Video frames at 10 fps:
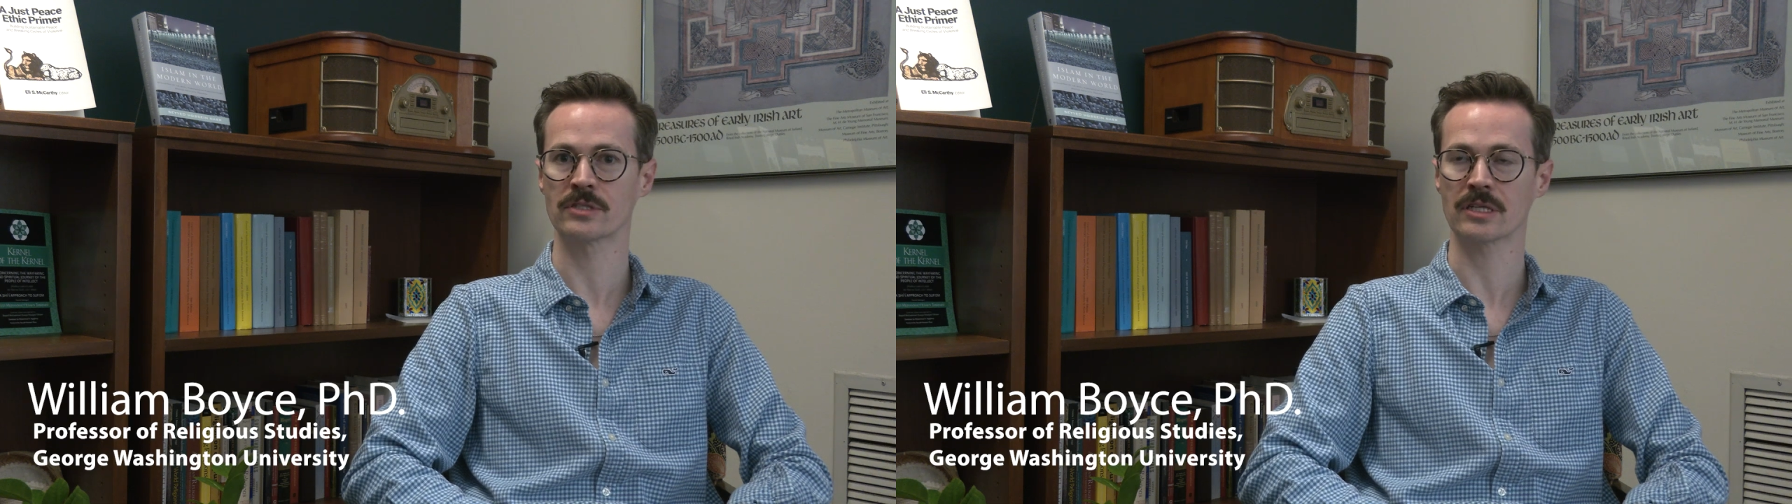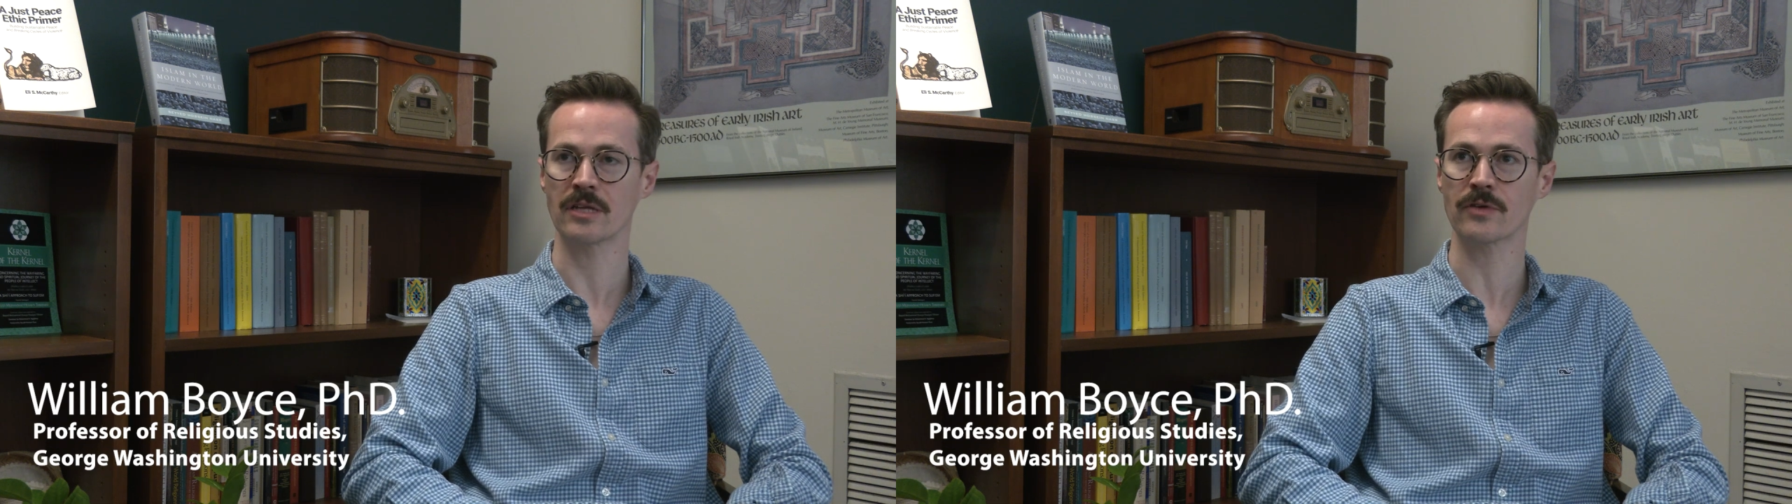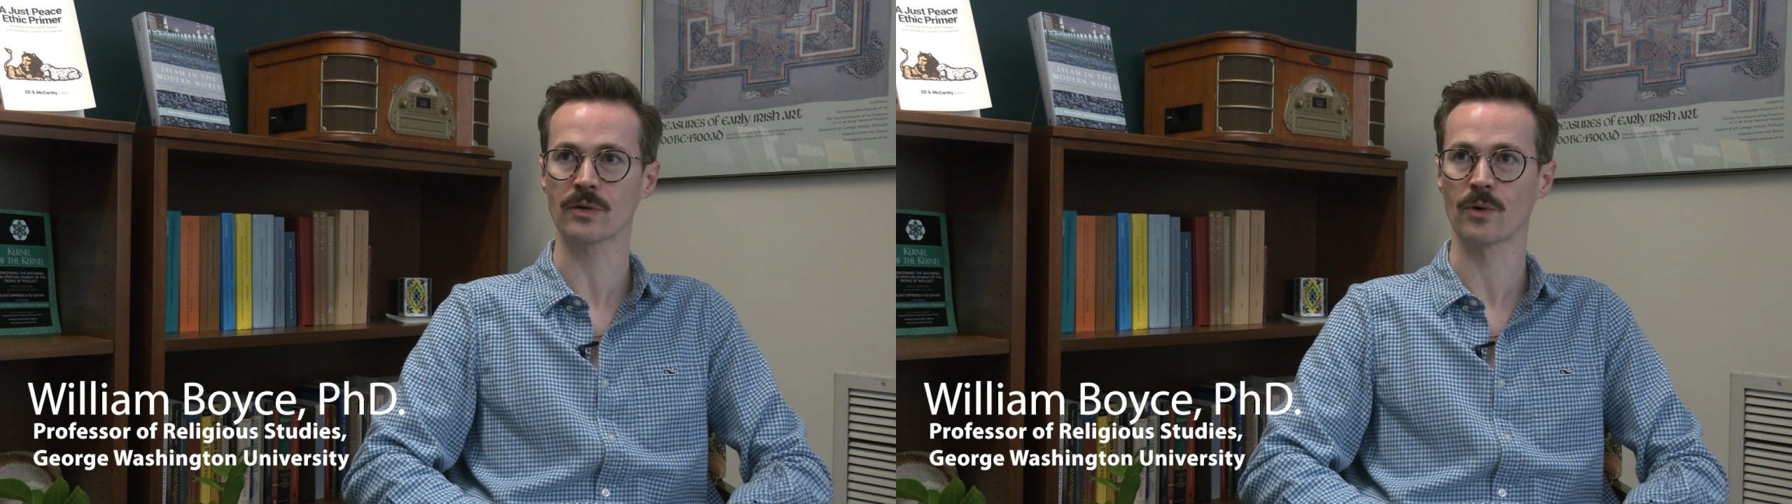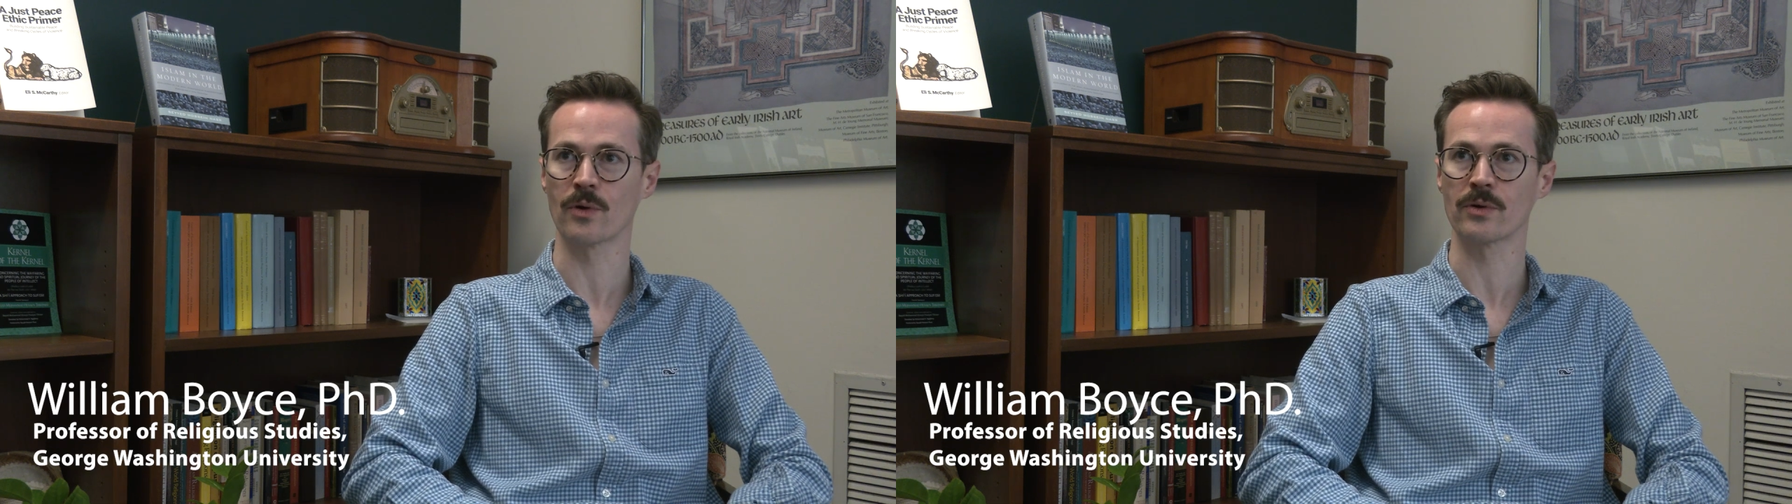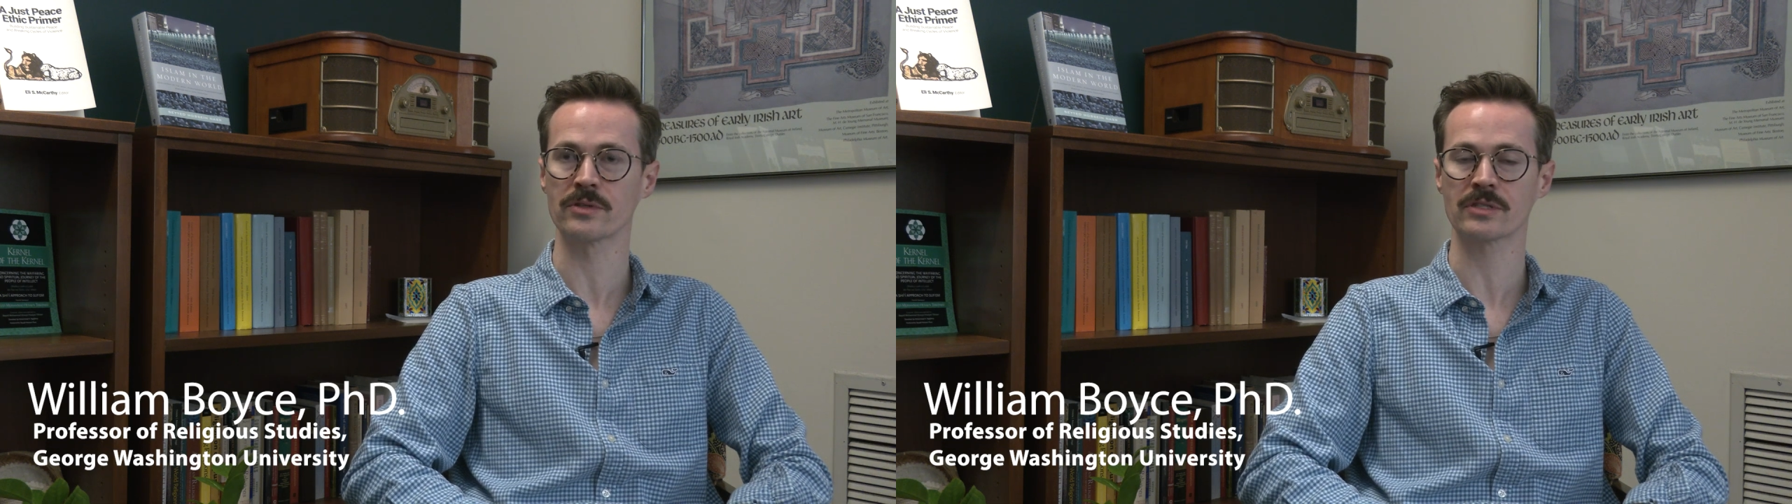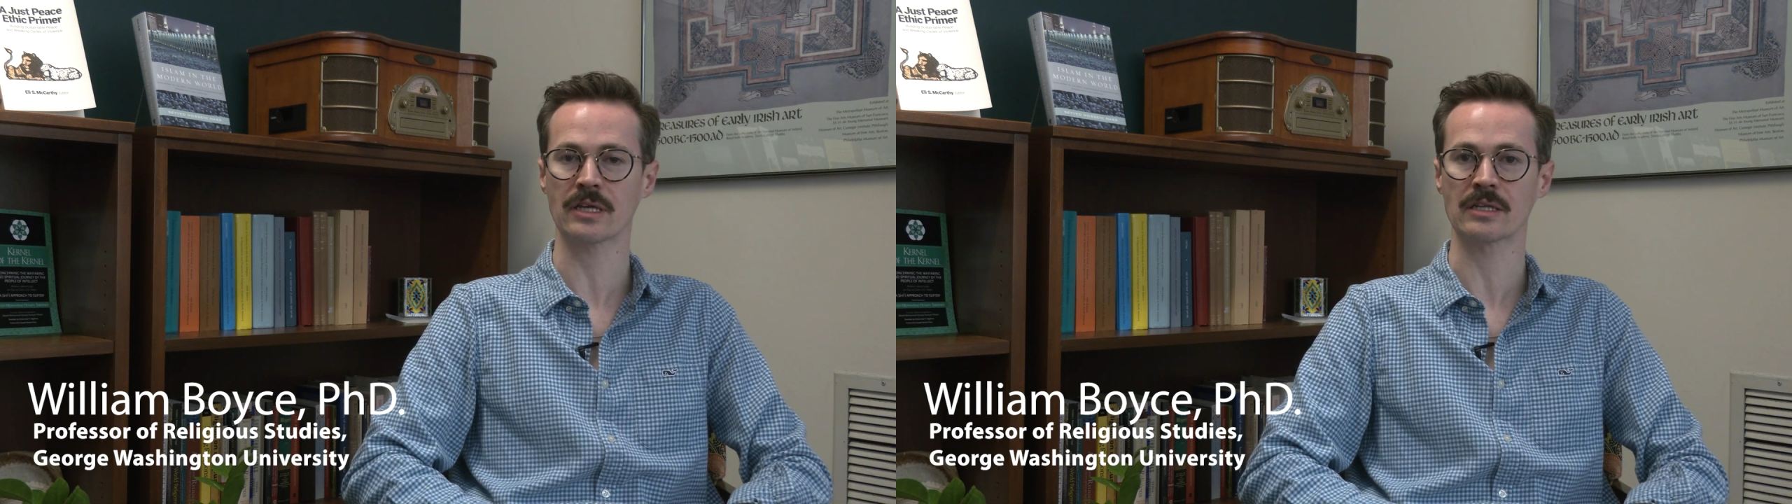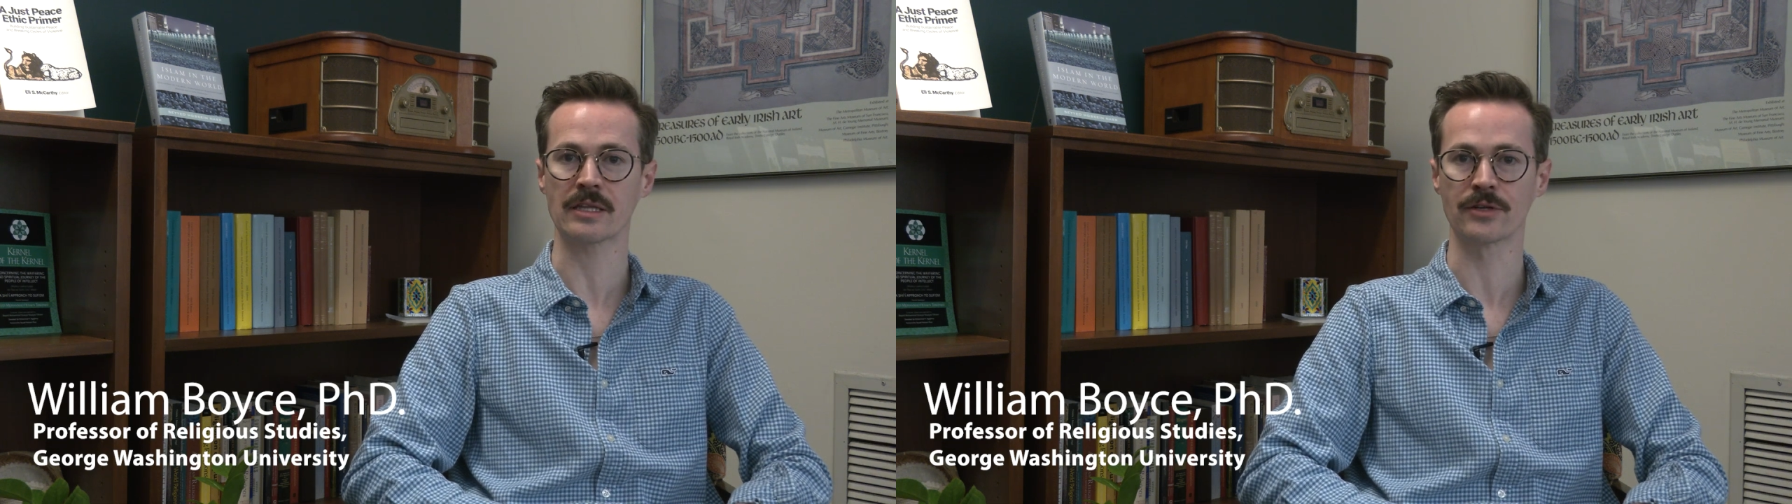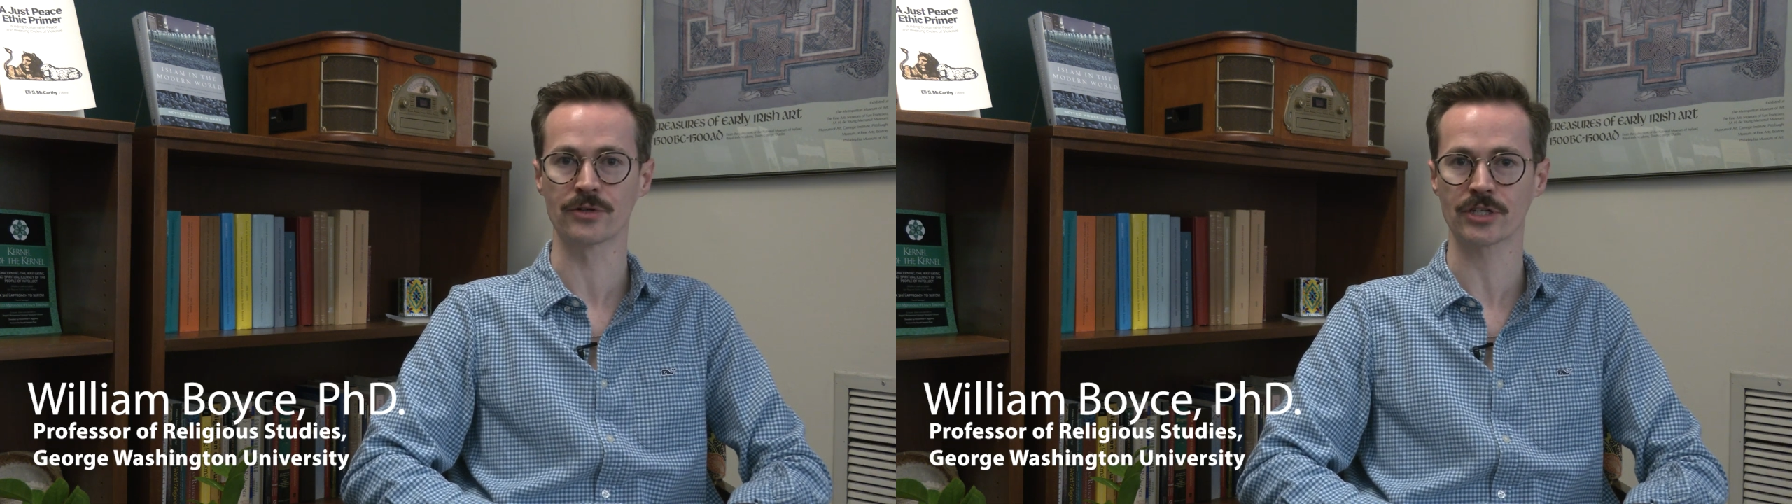significant roles in
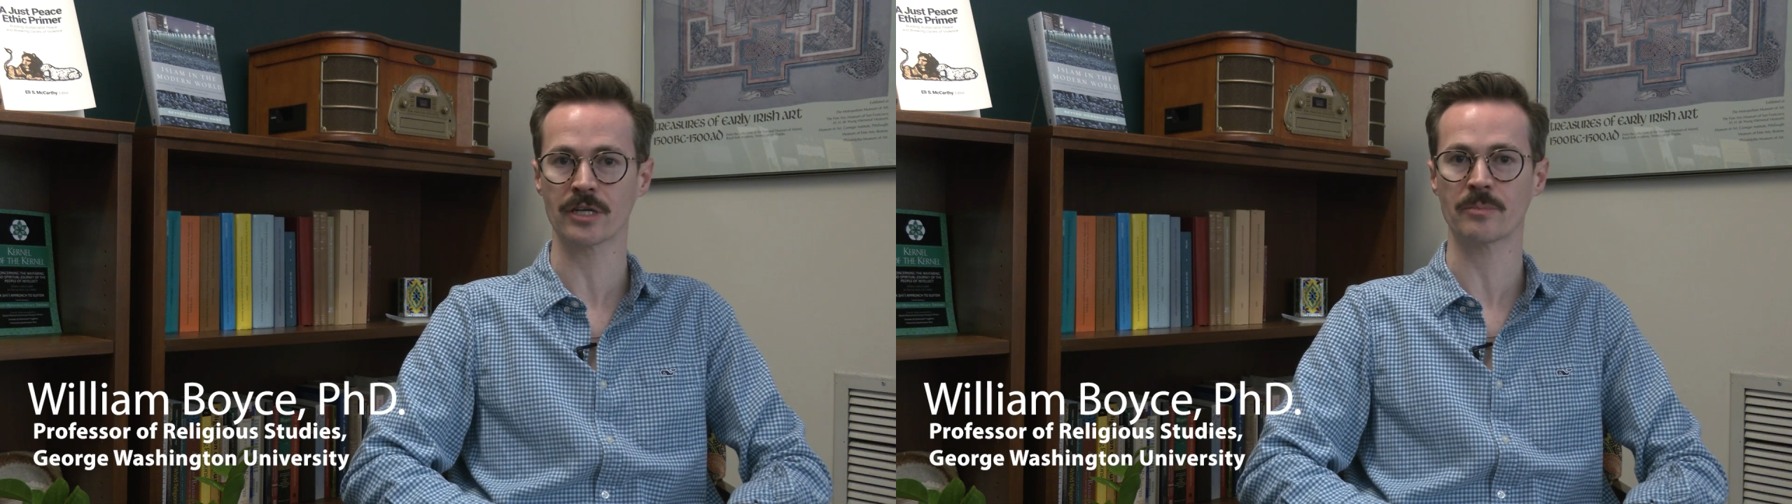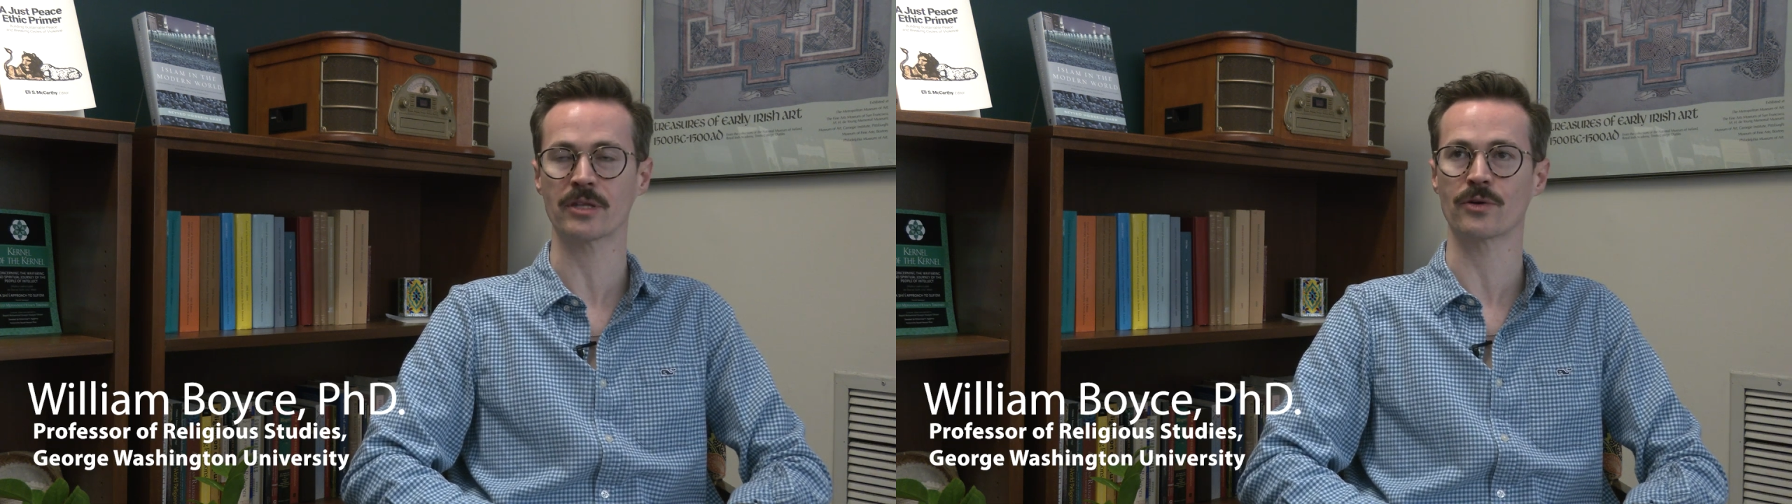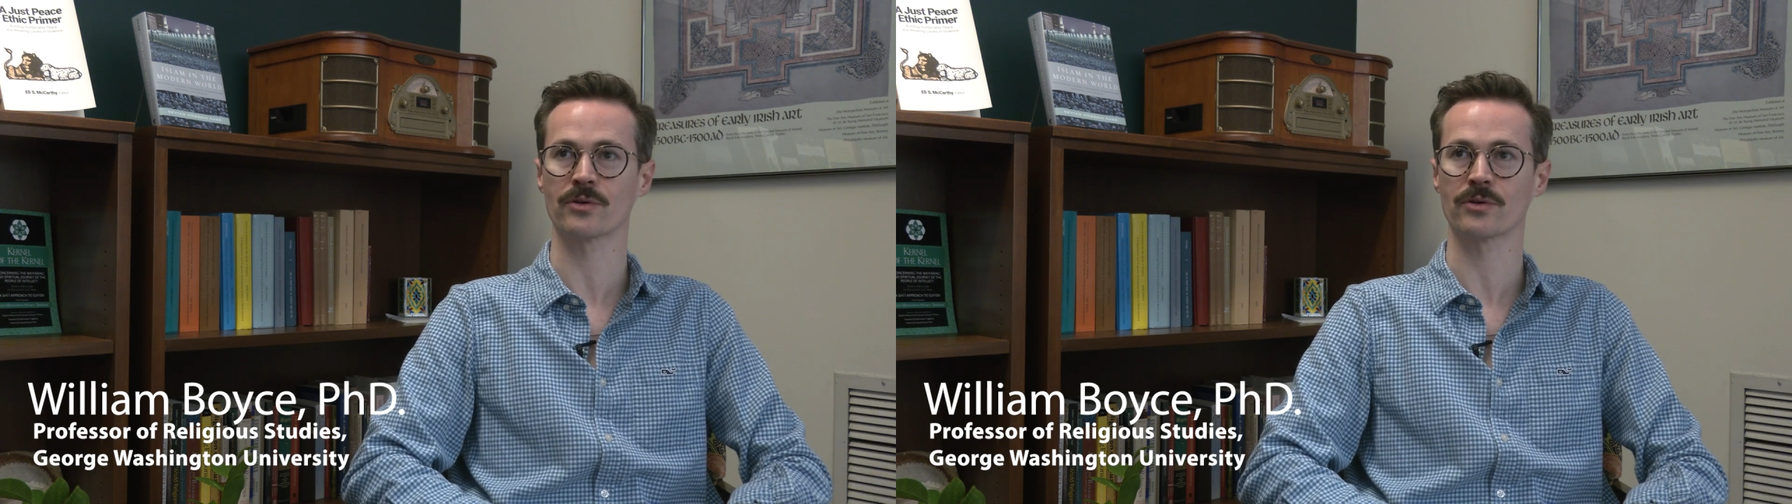leadership in the